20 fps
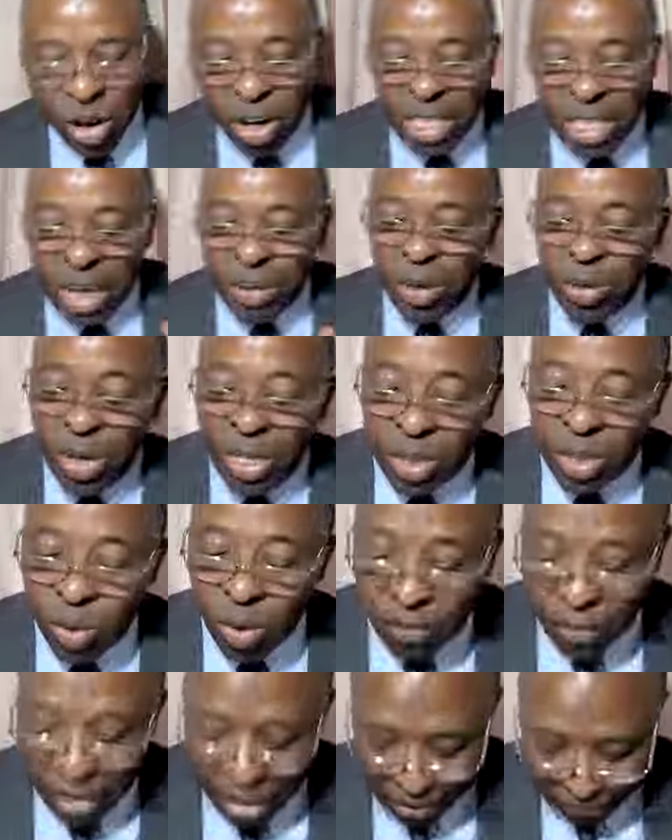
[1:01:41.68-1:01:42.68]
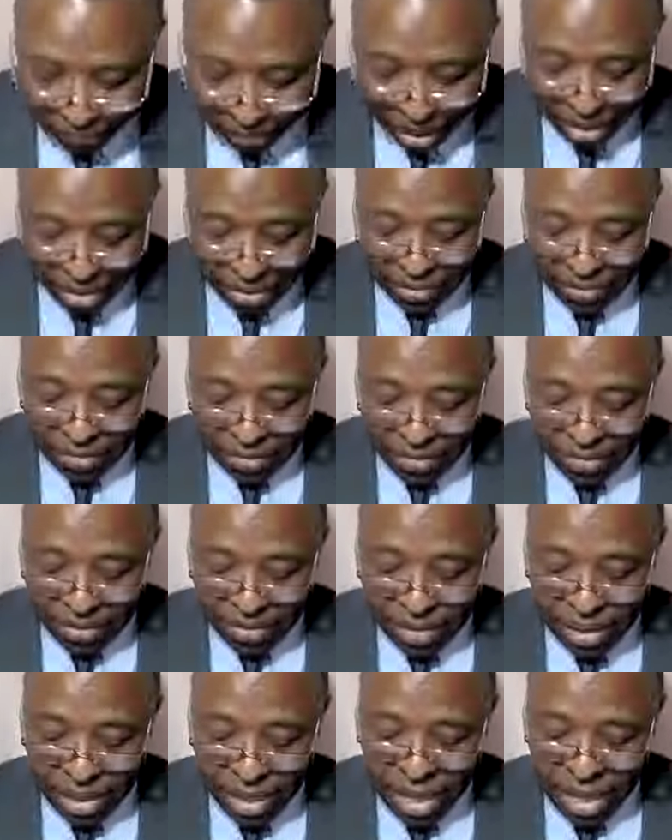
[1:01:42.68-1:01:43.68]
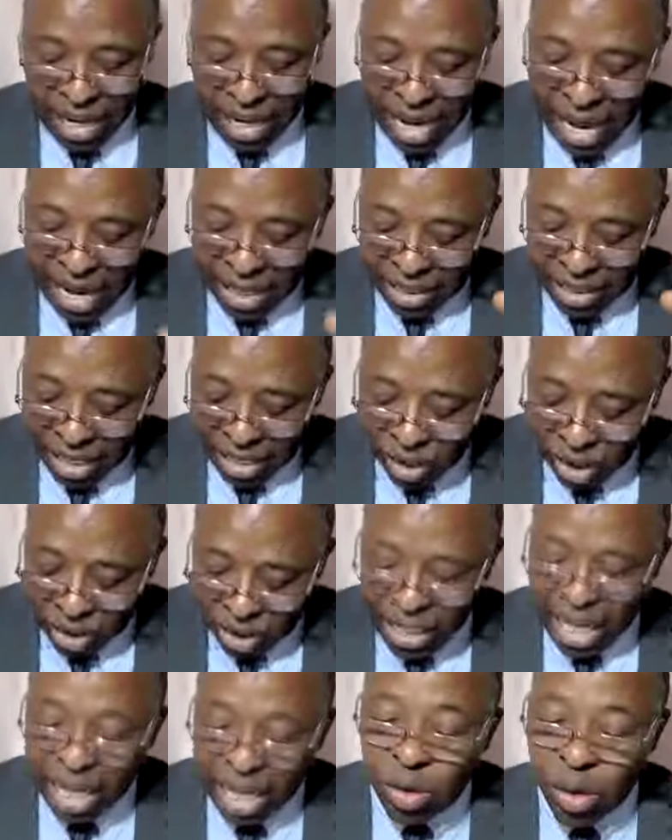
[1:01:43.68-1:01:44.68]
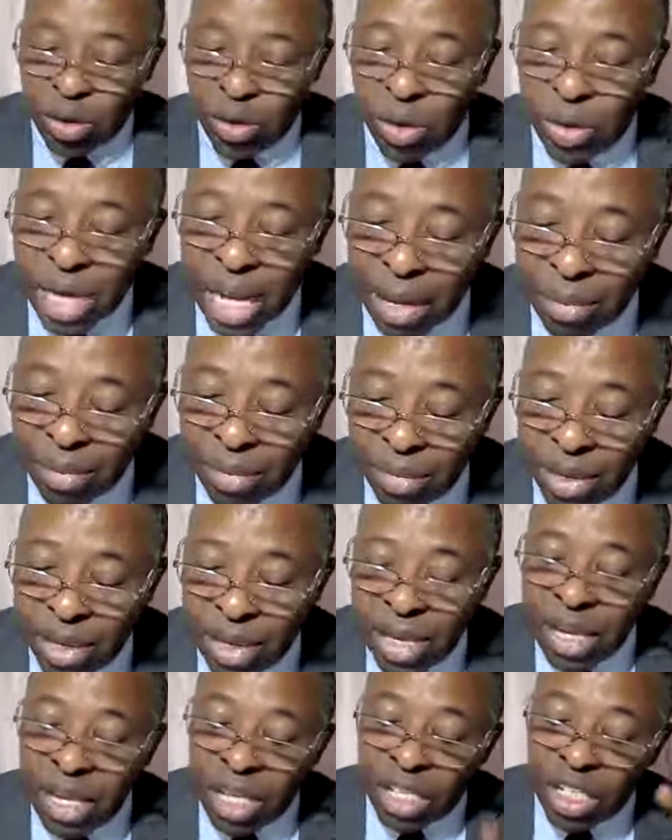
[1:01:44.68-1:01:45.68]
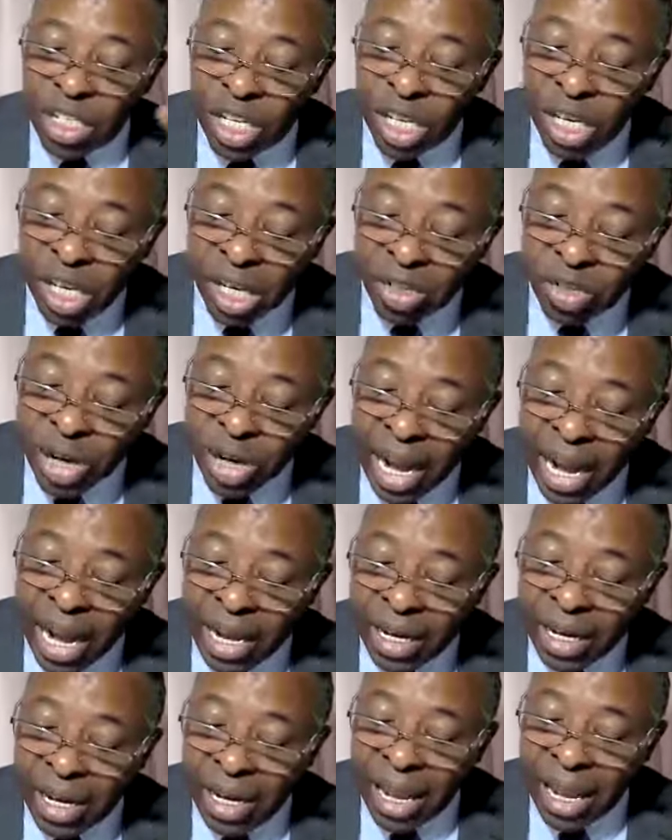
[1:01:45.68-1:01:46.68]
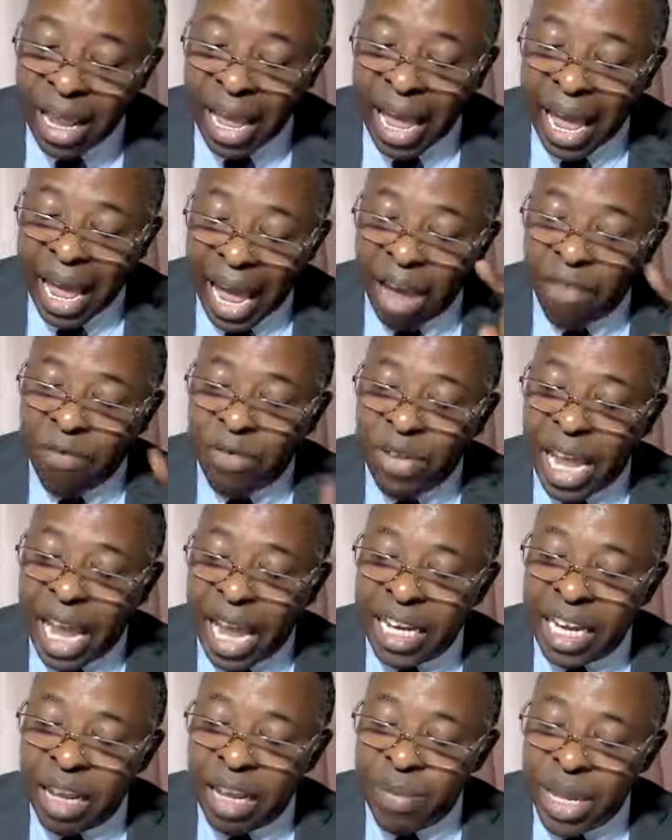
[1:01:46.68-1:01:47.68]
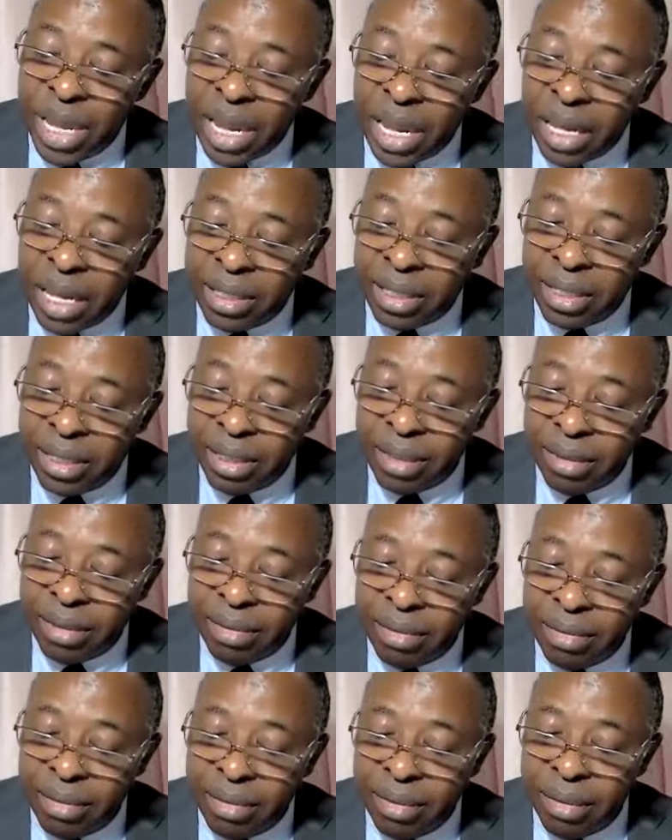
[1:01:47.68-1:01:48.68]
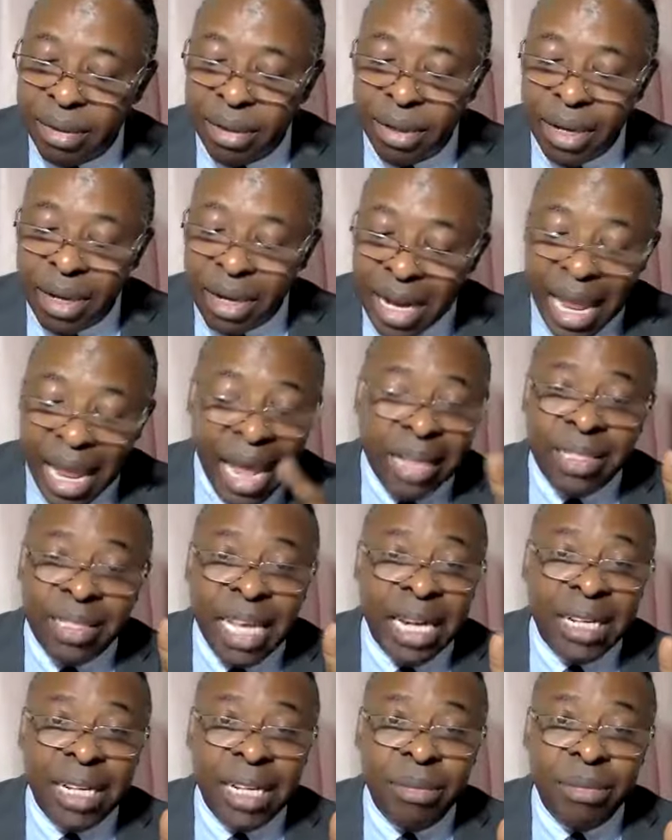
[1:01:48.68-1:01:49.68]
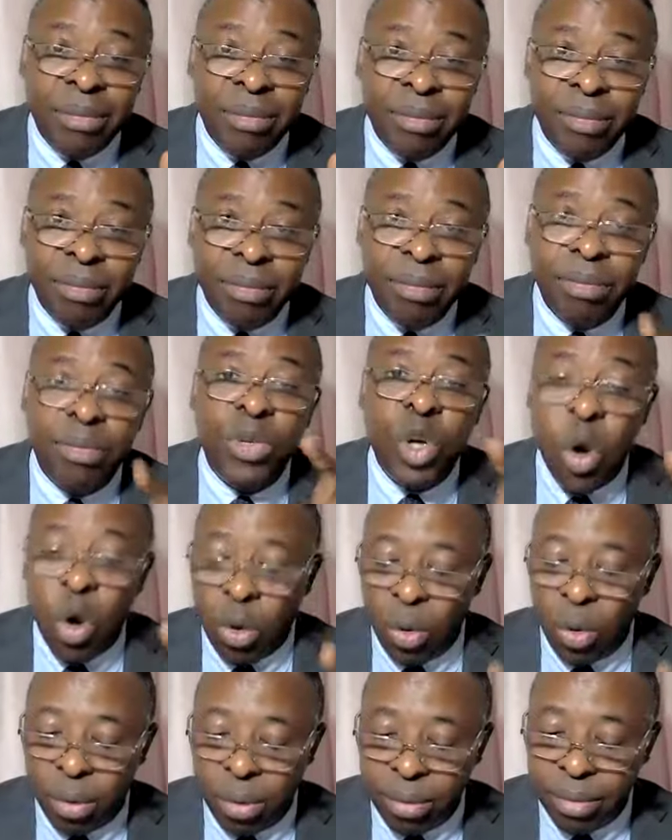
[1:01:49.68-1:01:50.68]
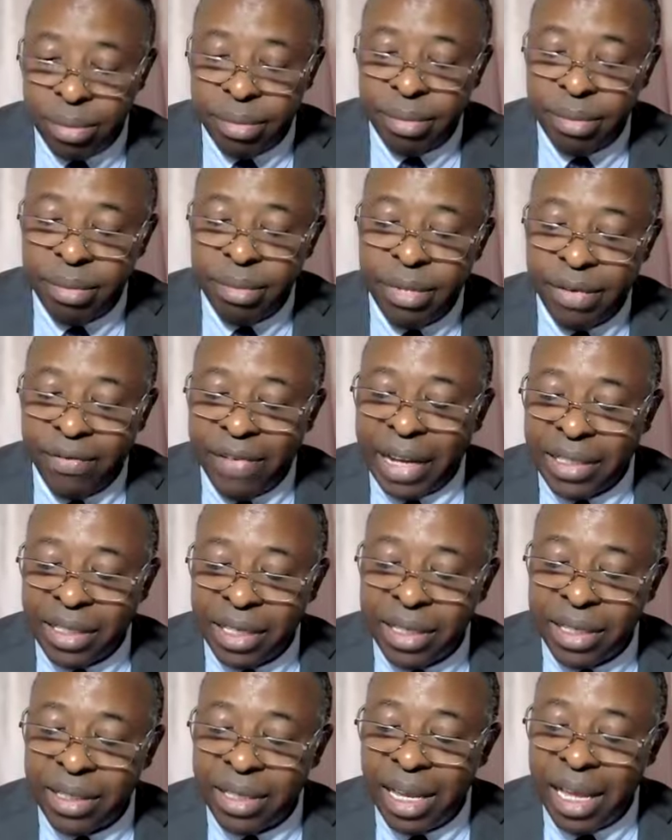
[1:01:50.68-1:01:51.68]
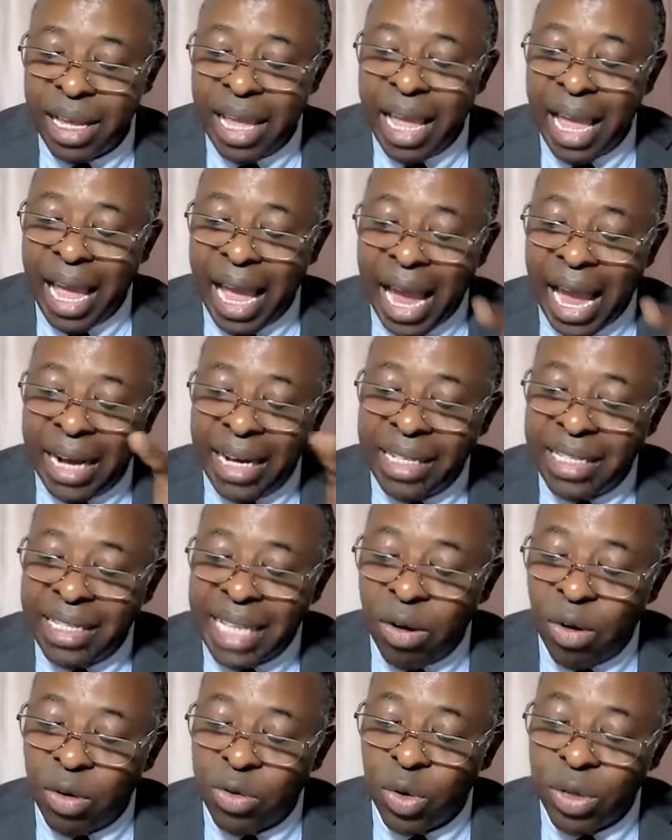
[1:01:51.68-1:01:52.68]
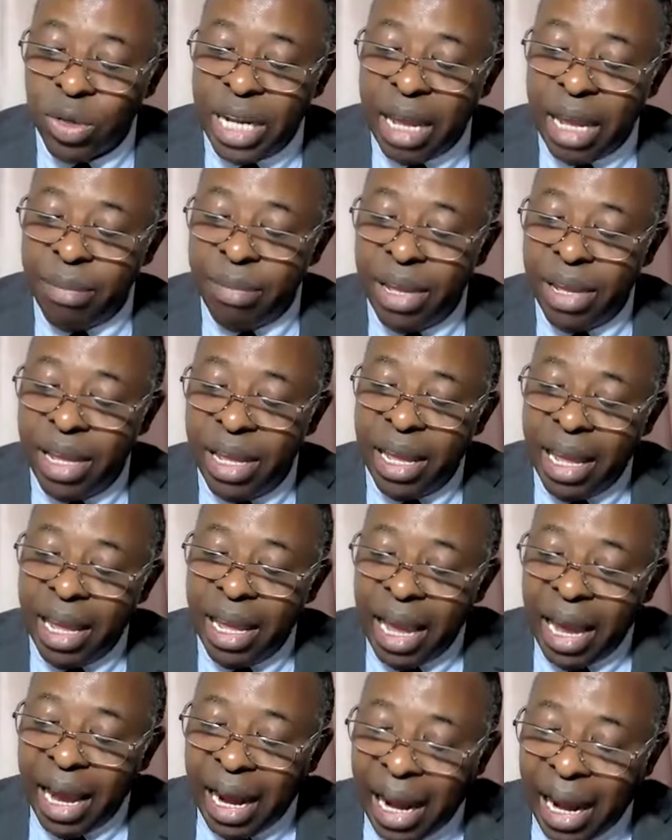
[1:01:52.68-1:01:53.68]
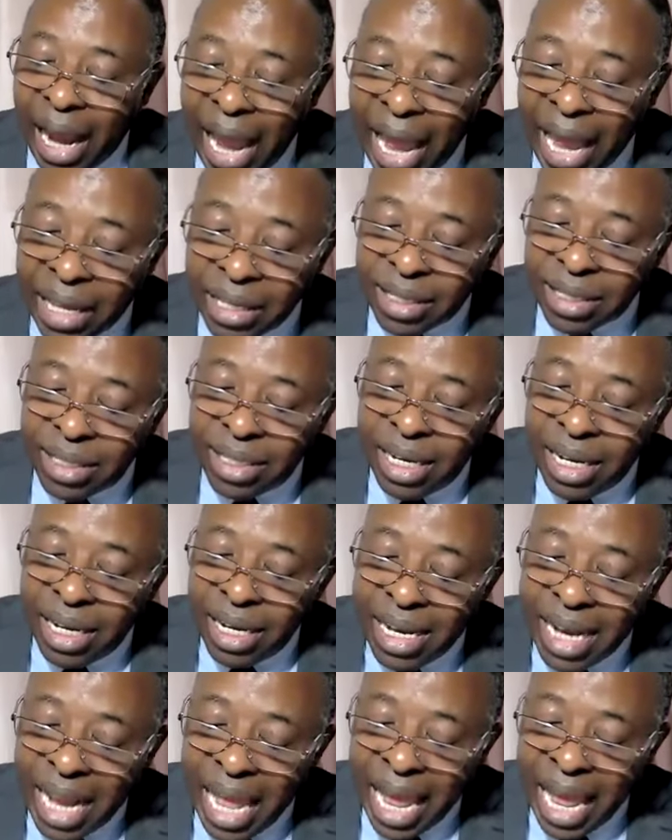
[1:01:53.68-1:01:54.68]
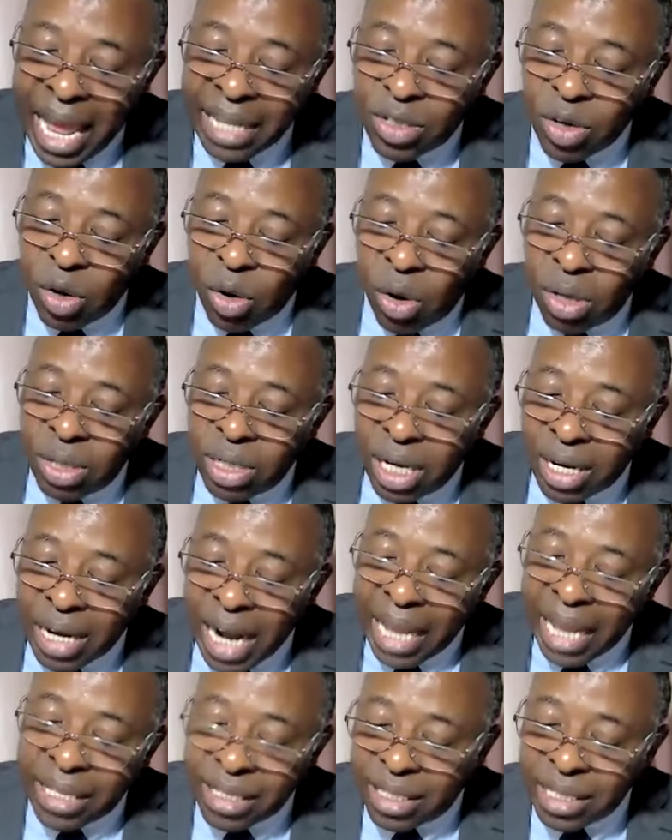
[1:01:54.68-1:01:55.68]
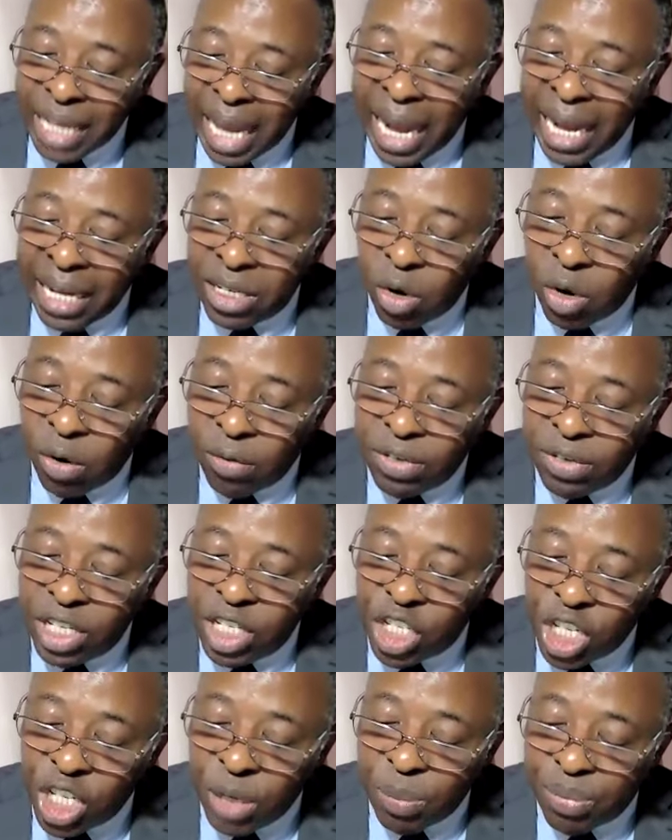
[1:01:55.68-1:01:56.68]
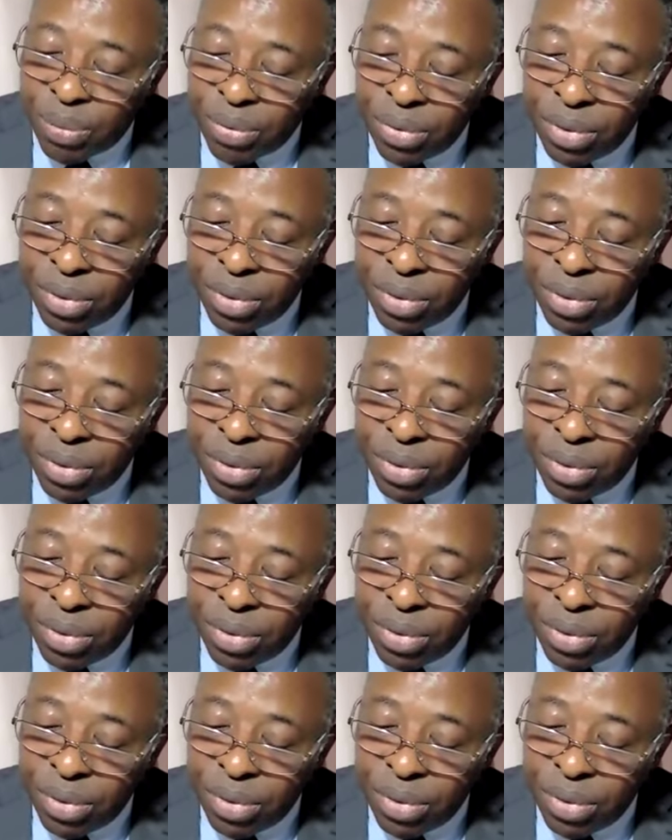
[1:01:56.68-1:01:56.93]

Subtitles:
John chapter 21, verse 5. Then Jesus said unto them, children, have ye any meat? They answered him, no. Verse 6. And he said unto them, cast the net on the right side of the ship,